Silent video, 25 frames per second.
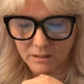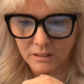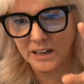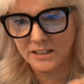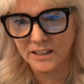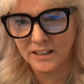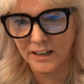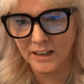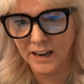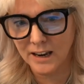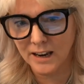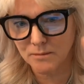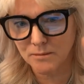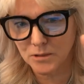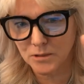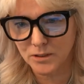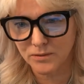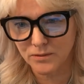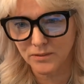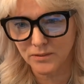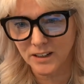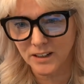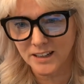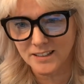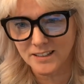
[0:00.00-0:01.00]
It's a game
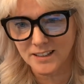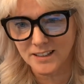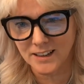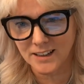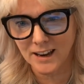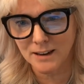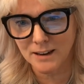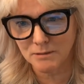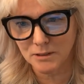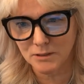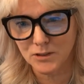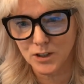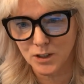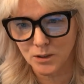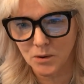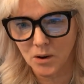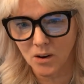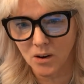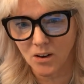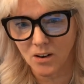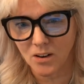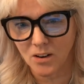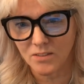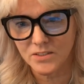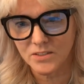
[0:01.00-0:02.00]
of two
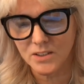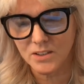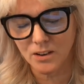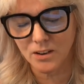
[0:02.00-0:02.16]
halves.